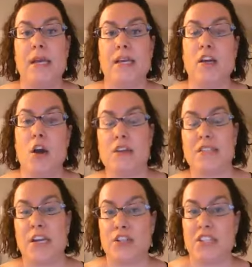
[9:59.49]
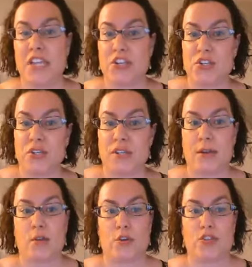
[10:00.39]
can cause irritation
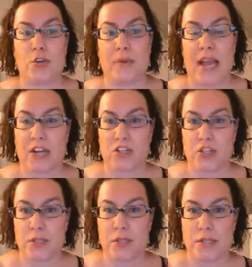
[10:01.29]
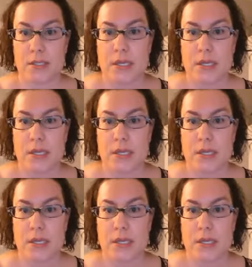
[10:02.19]
and allergic reactions.